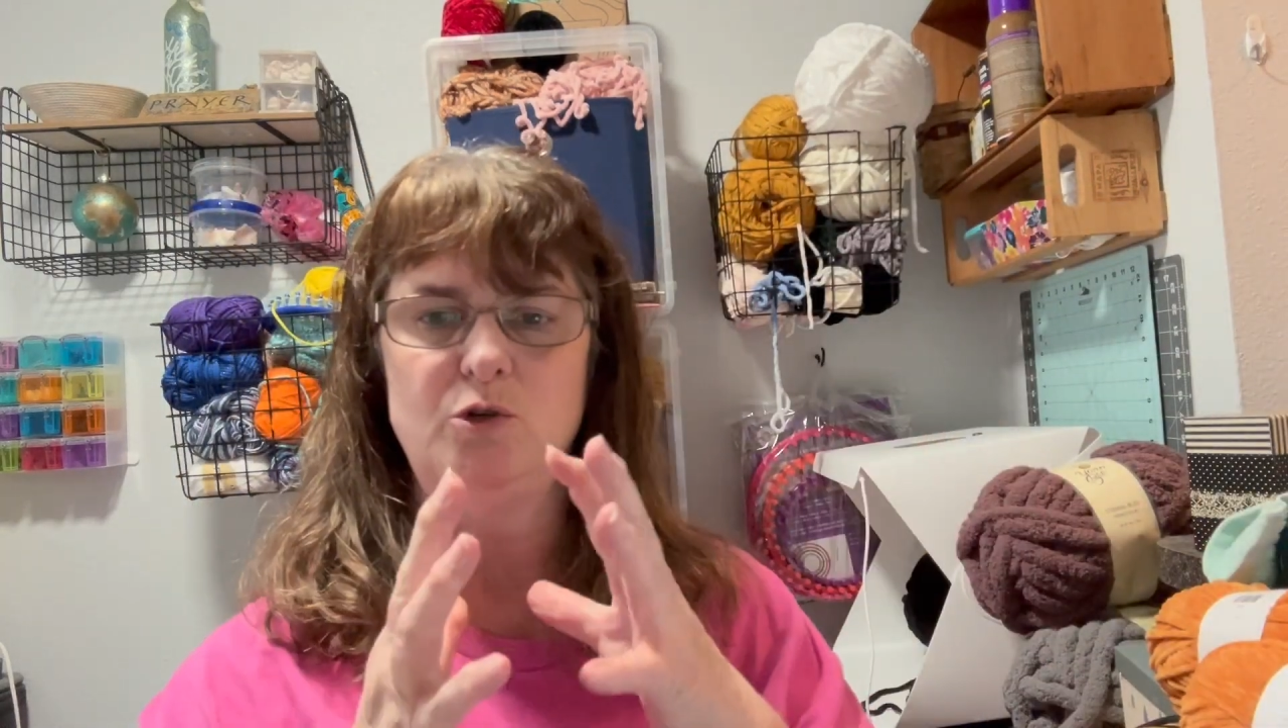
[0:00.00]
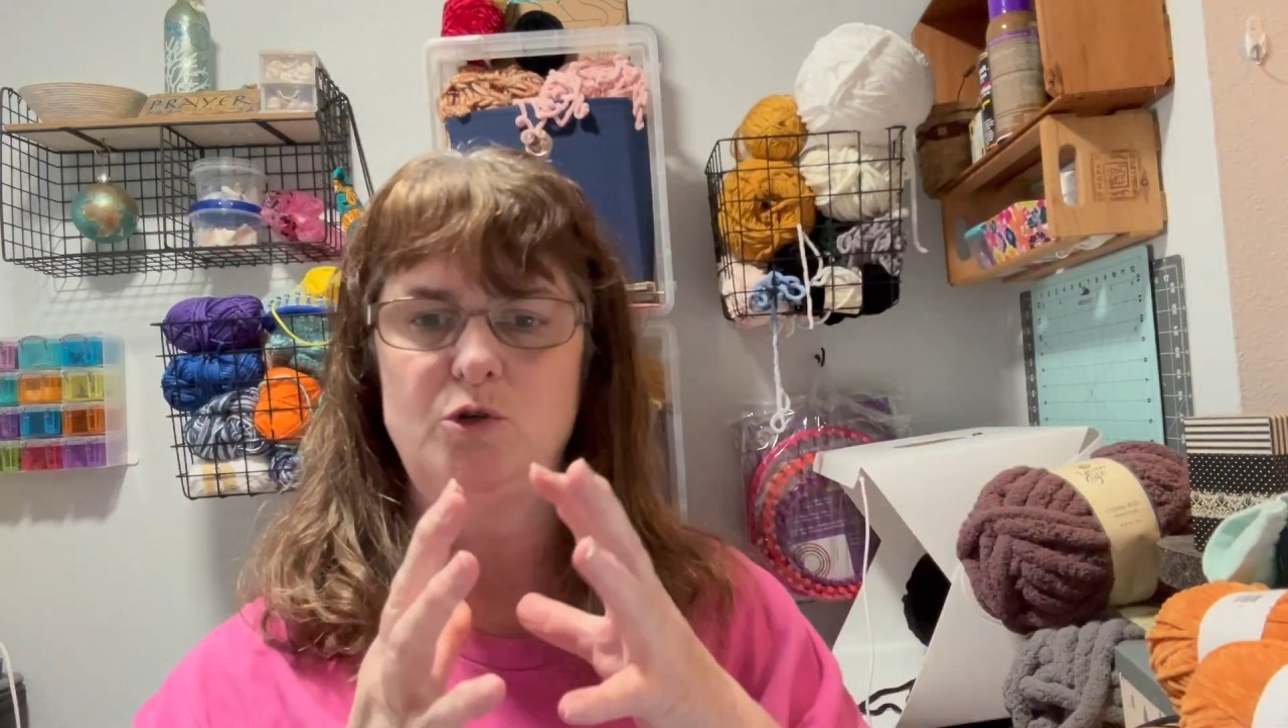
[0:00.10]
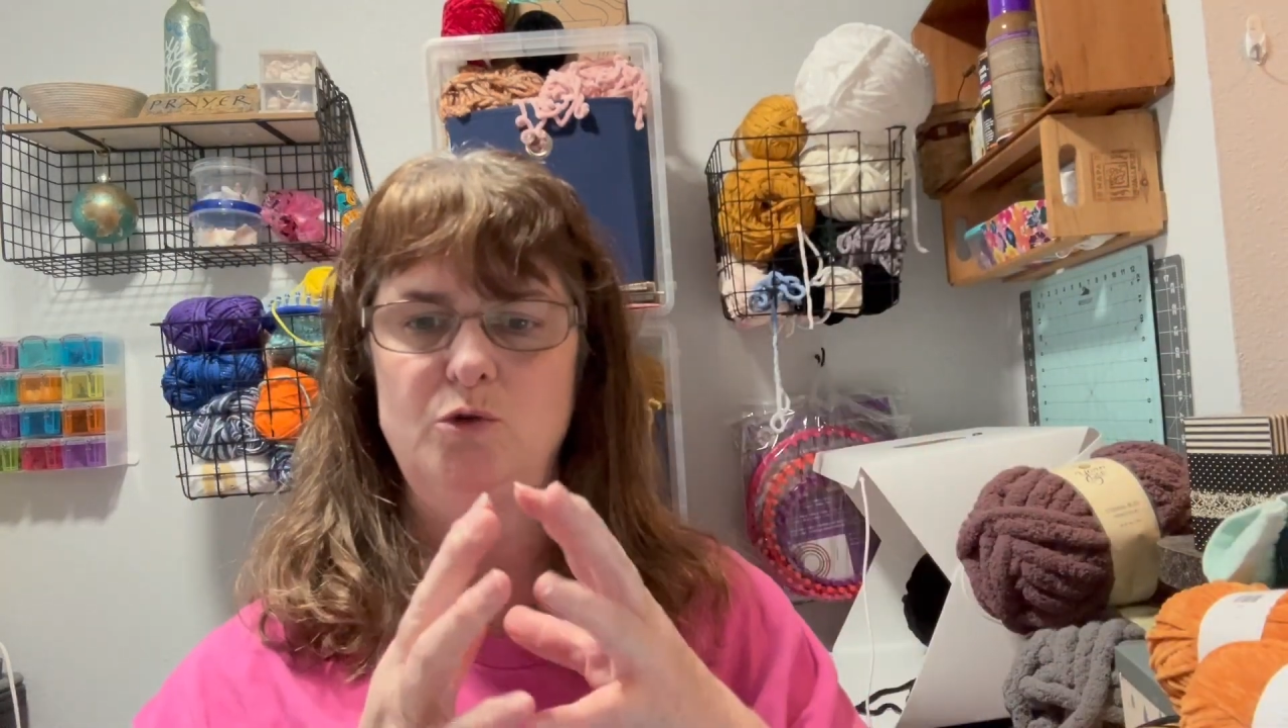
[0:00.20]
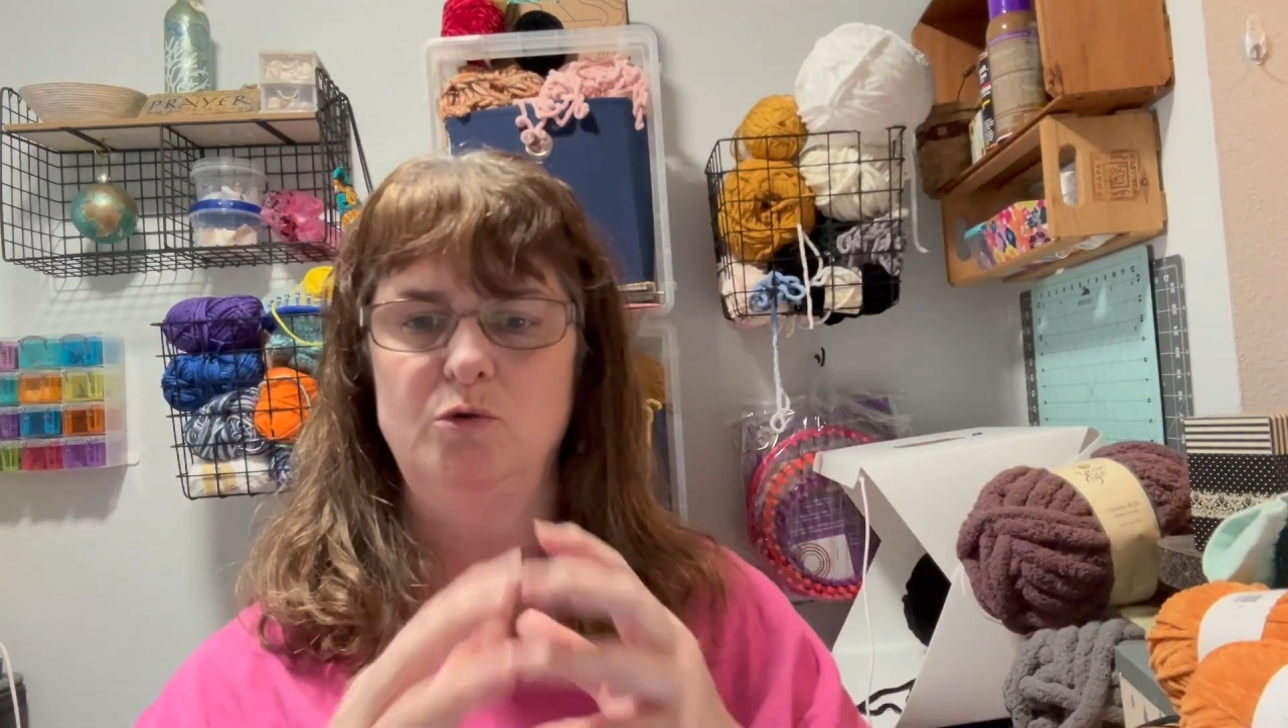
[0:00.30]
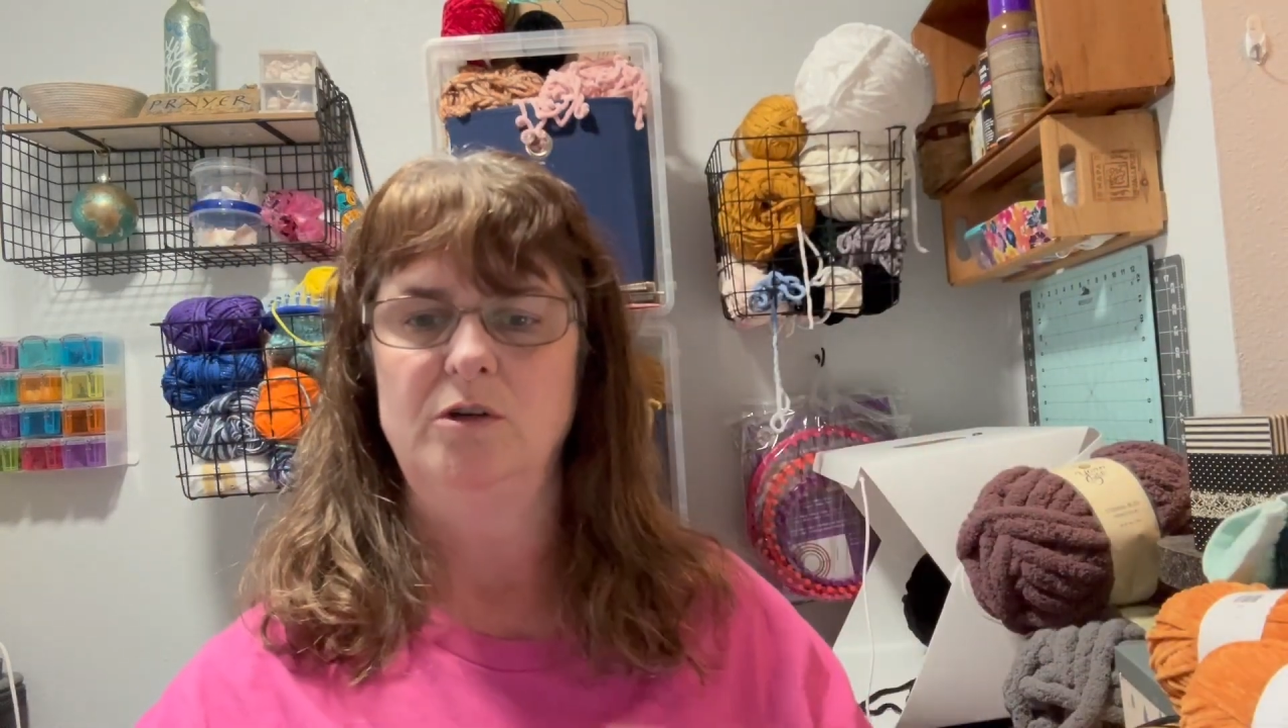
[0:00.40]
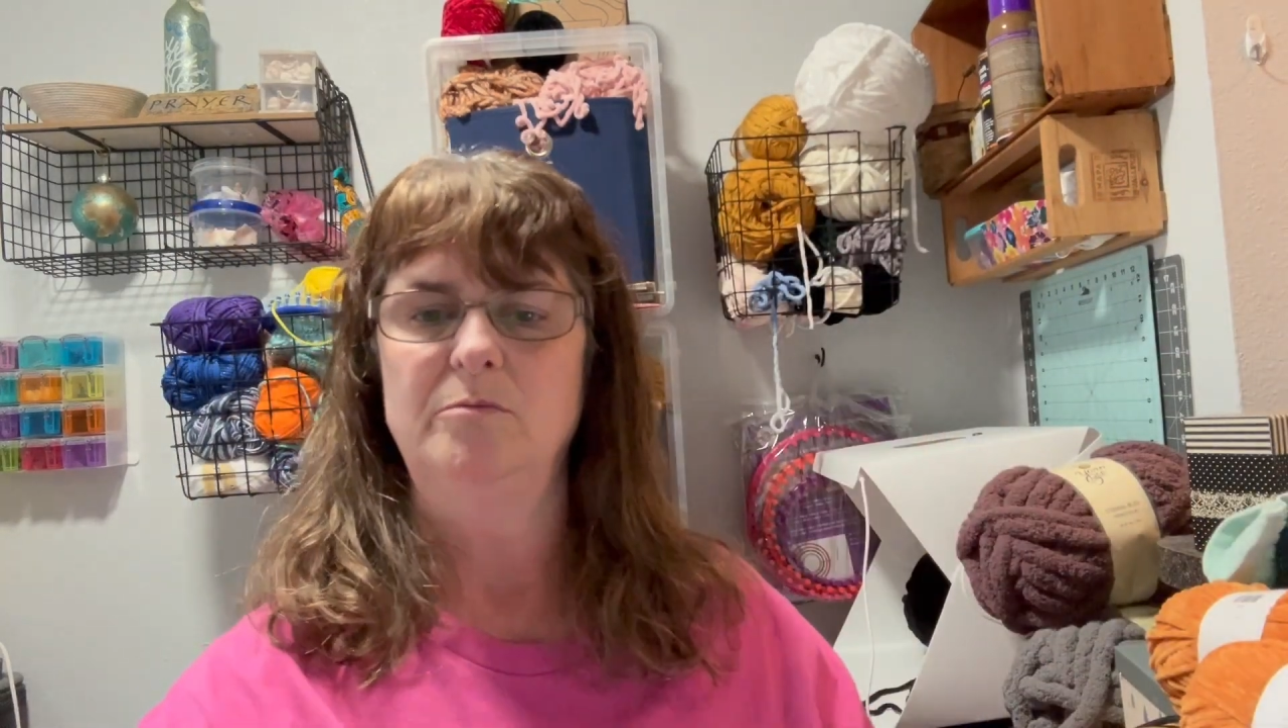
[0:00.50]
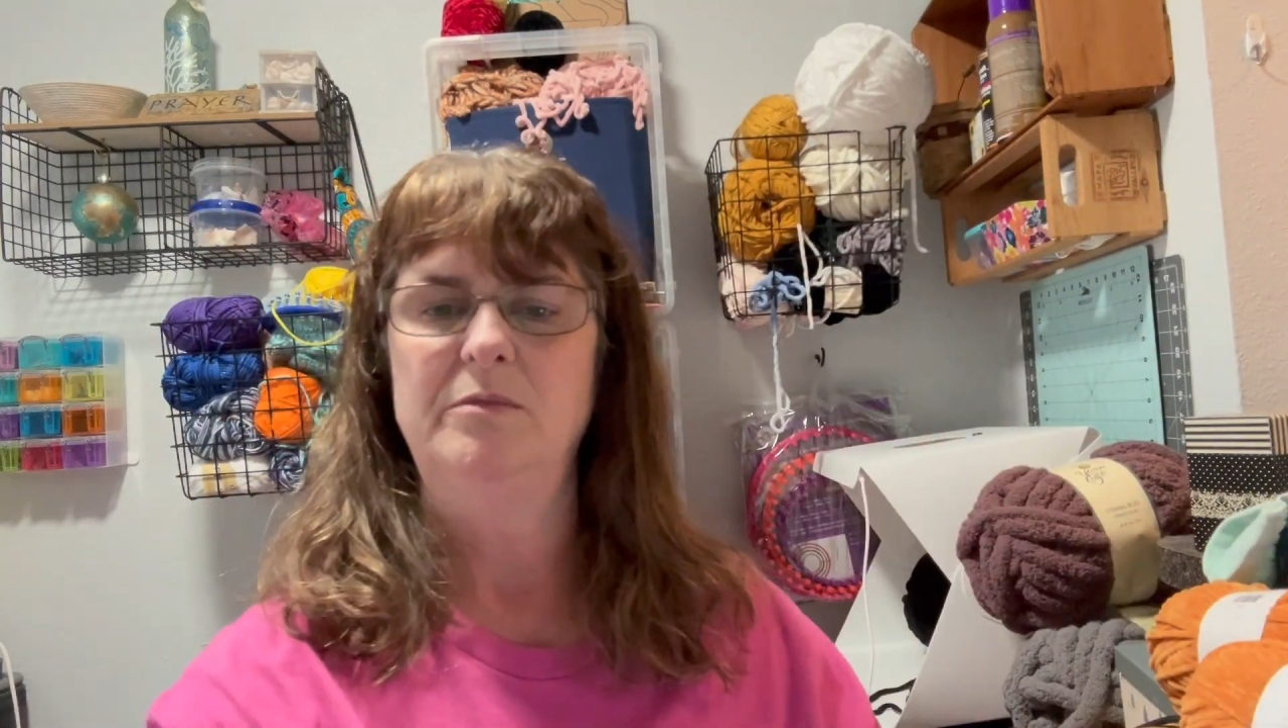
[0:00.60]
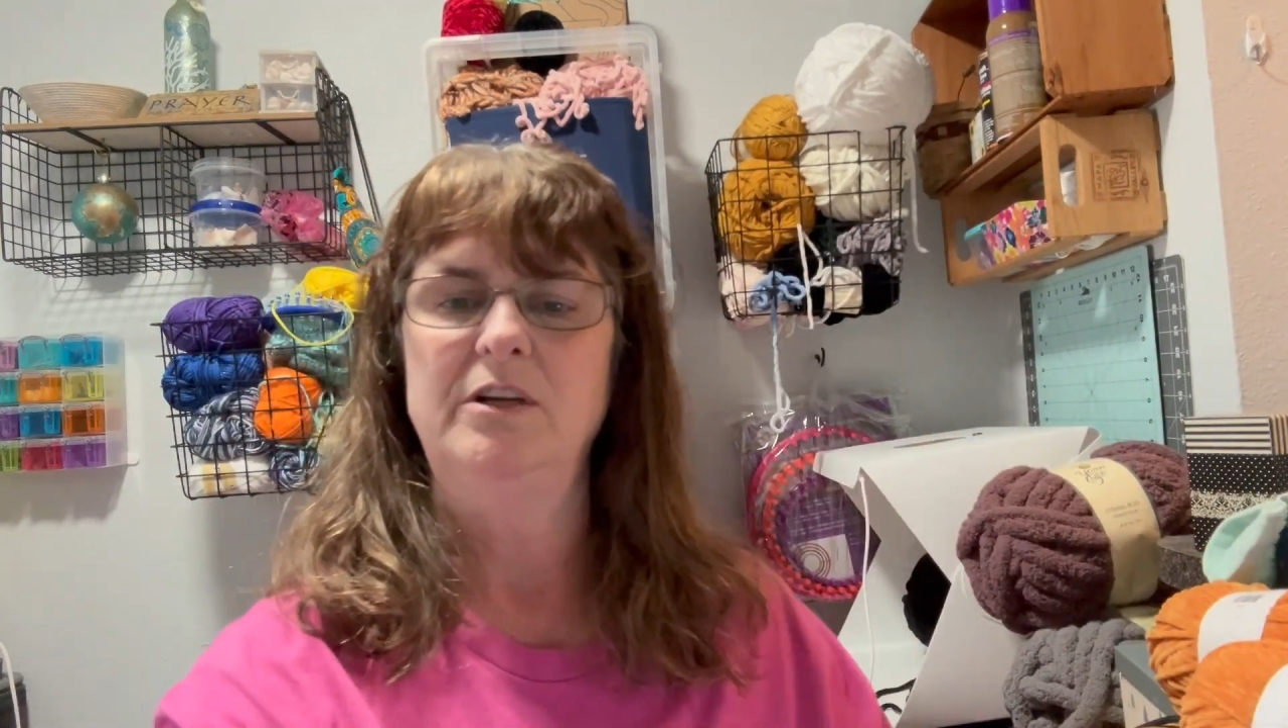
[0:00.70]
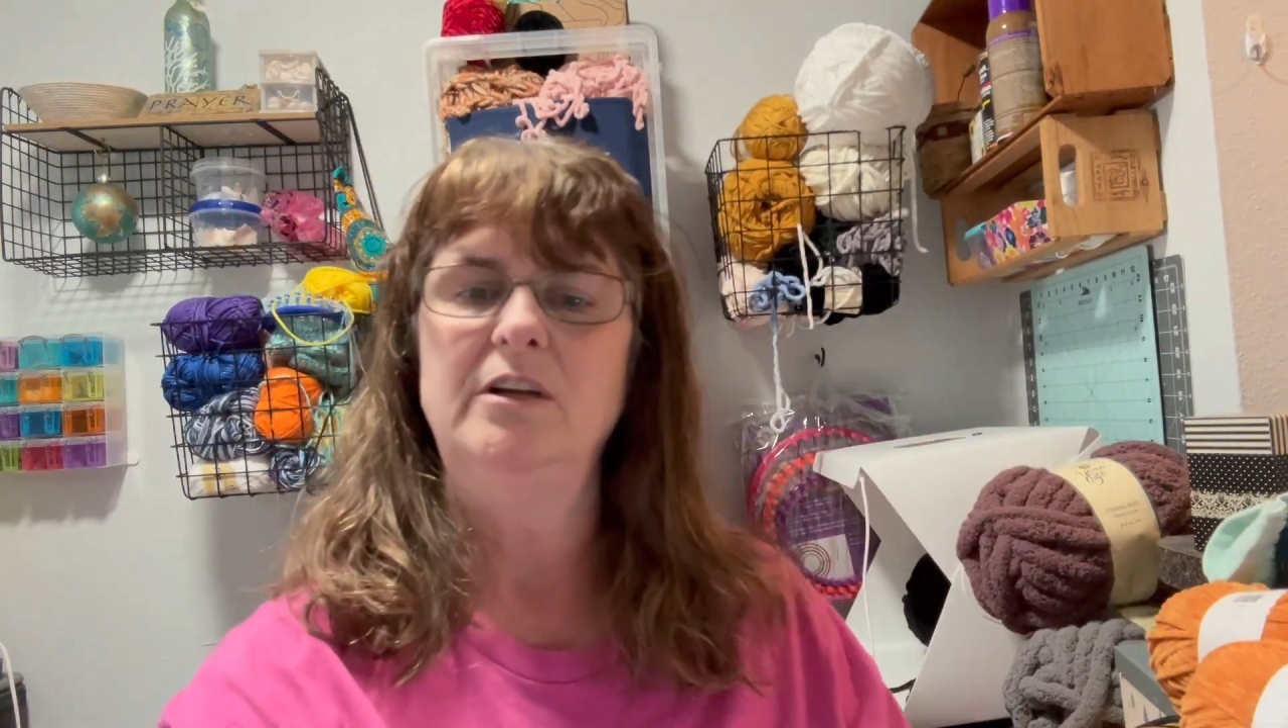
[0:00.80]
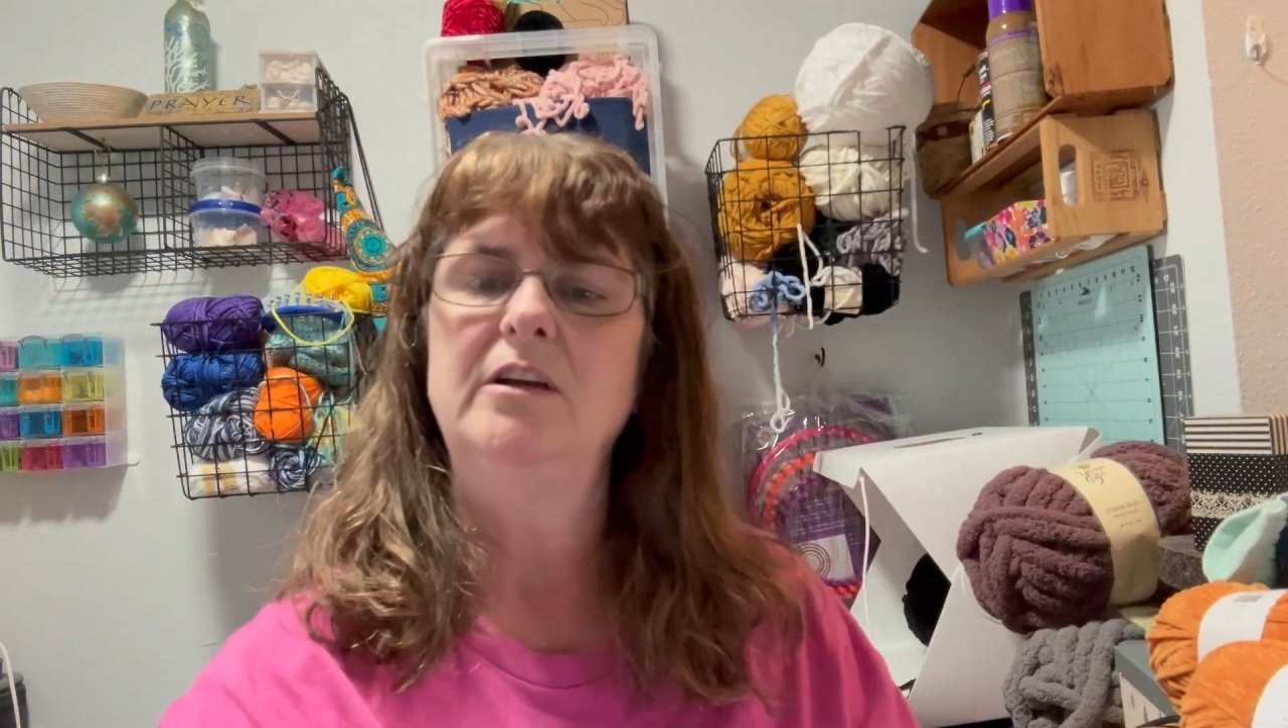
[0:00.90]
short,
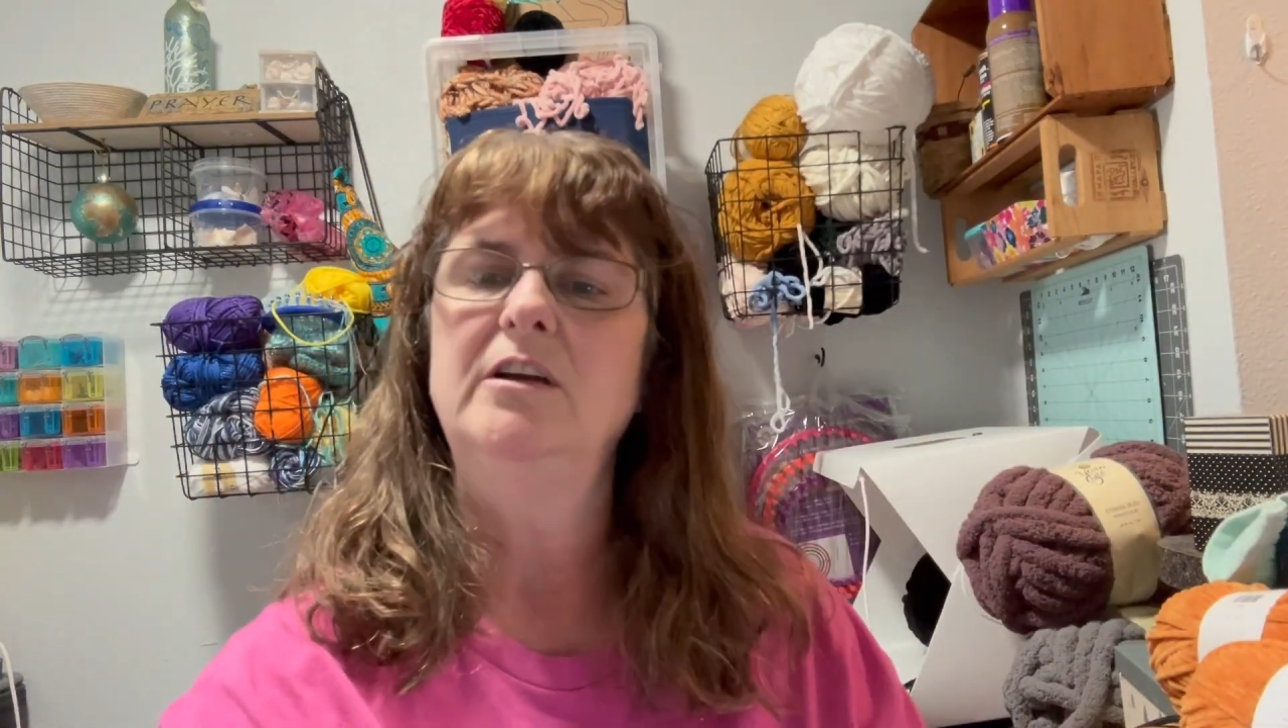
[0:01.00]
but